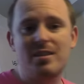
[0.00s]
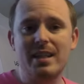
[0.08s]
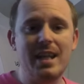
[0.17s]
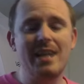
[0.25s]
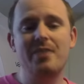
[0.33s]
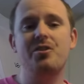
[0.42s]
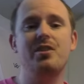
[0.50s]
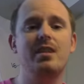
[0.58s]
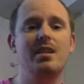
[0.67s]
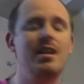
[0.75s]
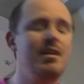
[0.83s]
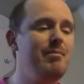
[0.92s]
the
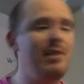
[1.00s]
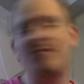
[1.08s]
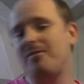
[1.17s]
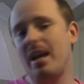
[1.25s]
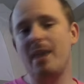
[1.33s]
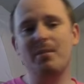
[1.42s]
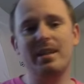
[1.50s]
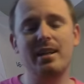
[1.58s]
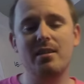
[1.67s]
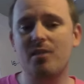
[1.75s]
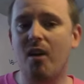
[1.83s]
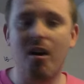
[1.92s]
nation, my family
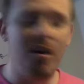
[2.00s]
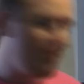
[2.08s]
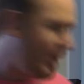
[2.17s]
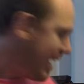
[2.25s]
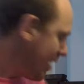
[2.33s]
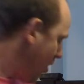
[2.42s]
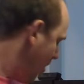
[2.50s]
is all back